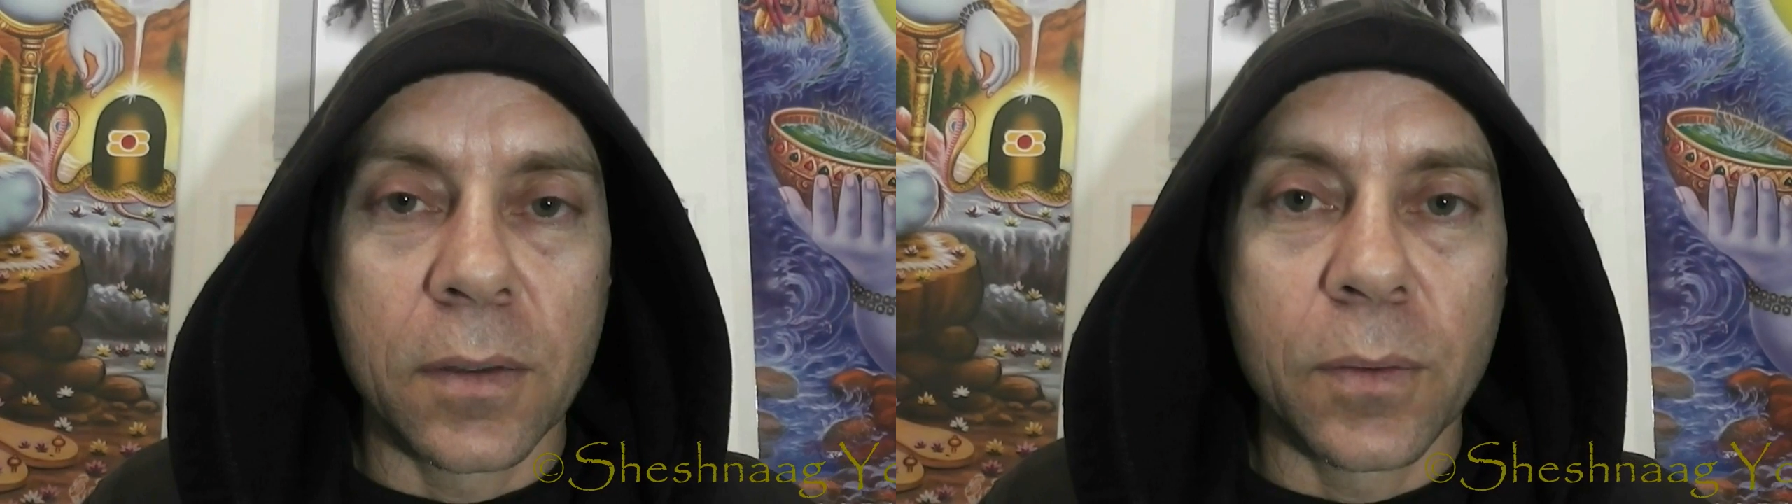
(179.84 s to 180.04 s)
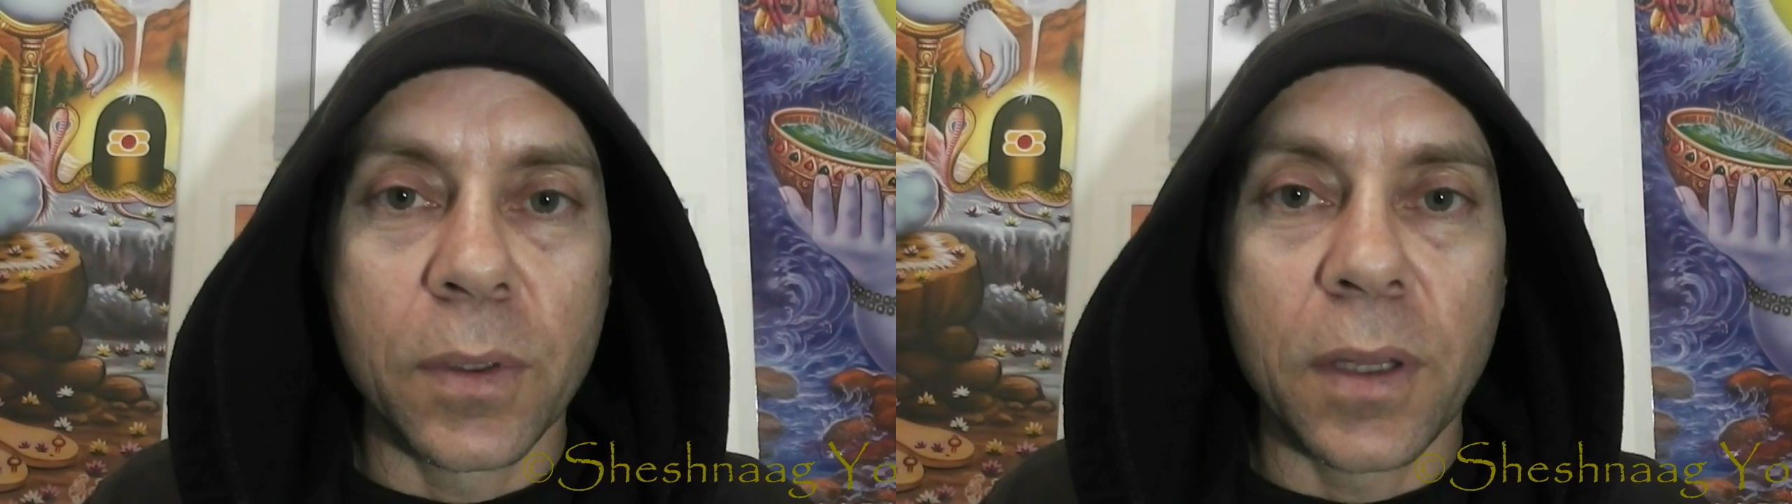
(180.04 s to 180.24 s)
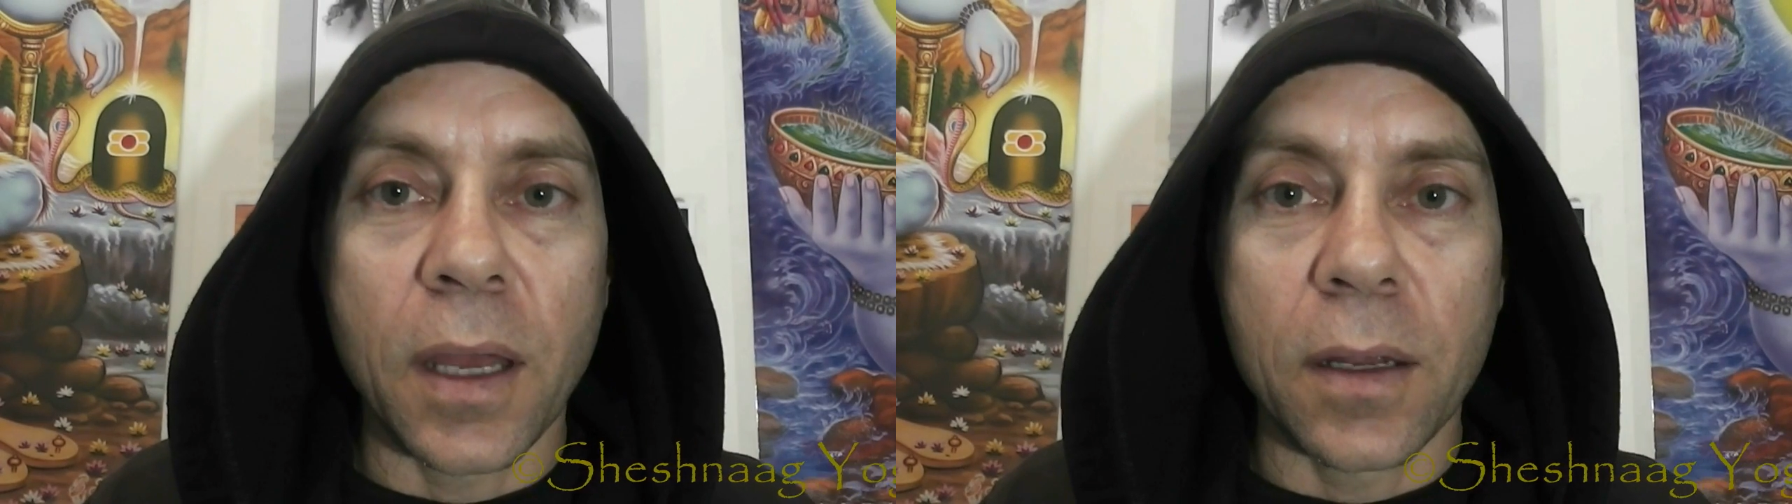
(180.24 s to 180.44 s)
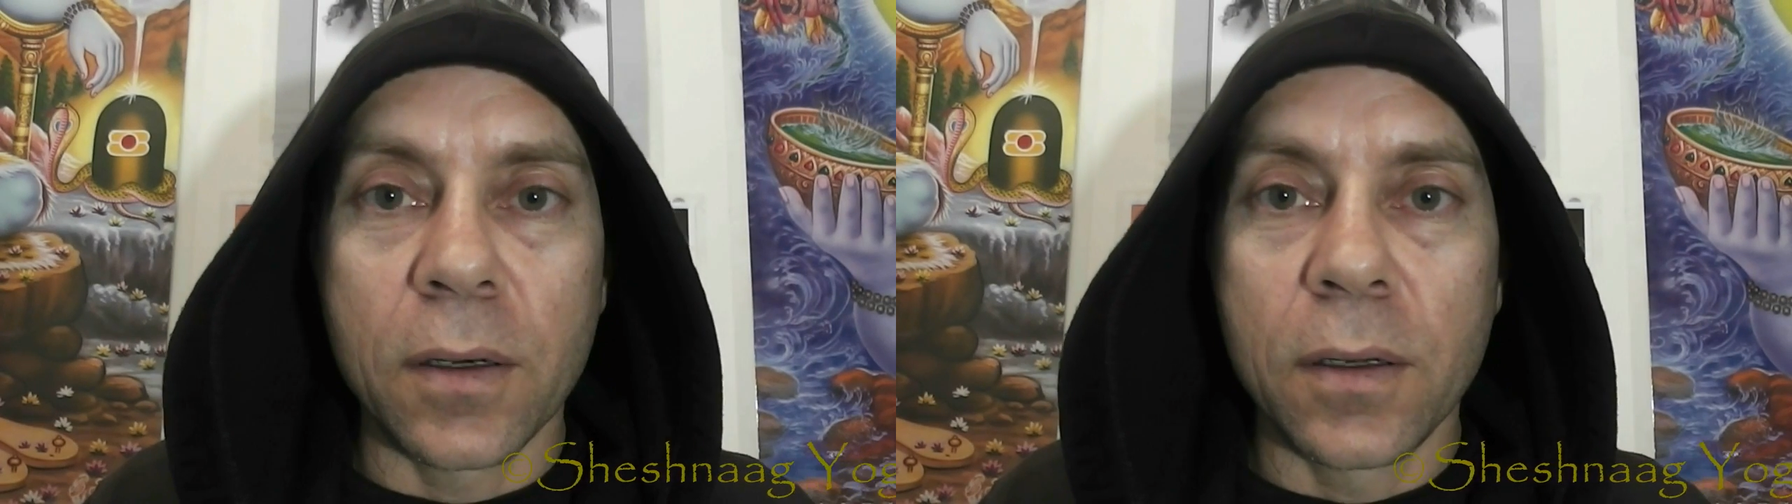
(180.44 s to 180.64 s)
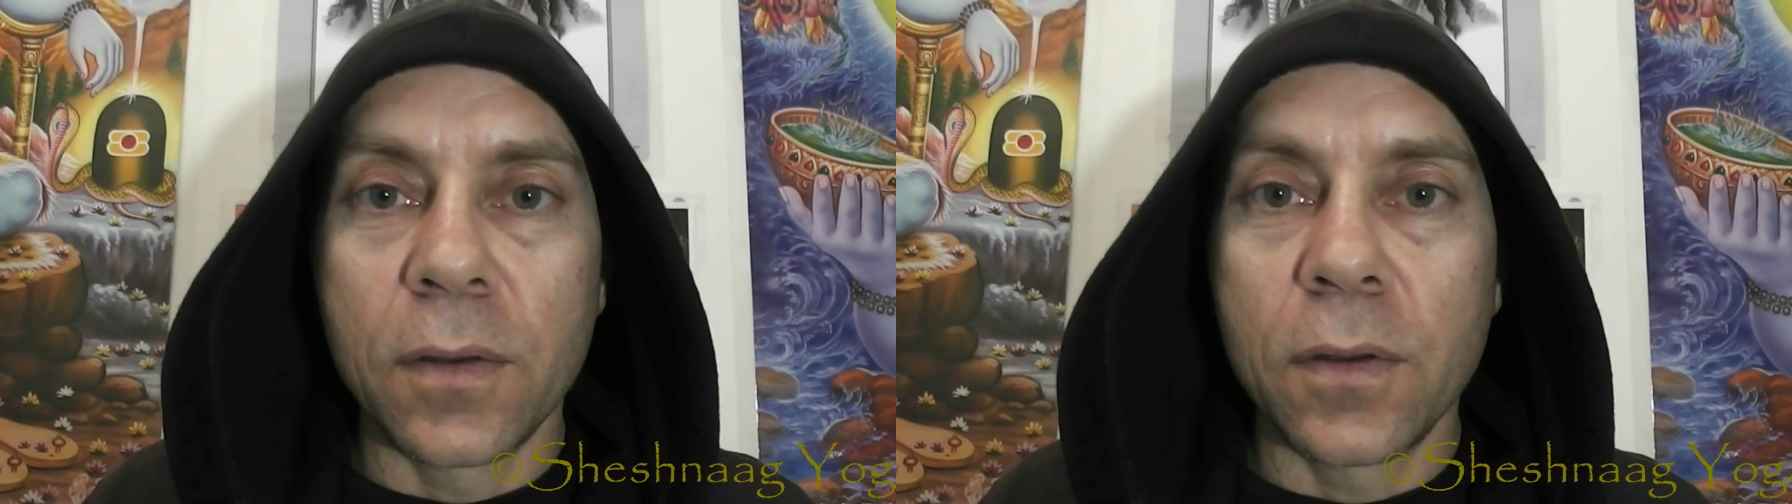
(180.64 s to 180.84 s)

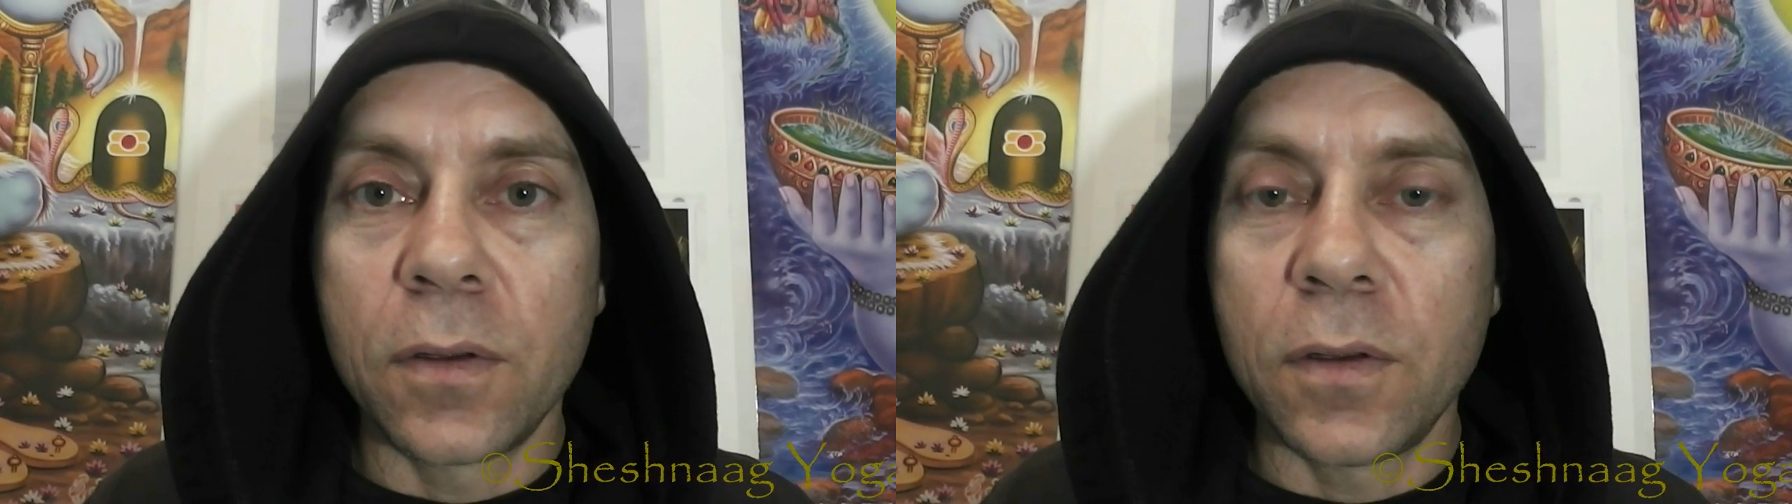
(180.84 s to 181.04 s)
without the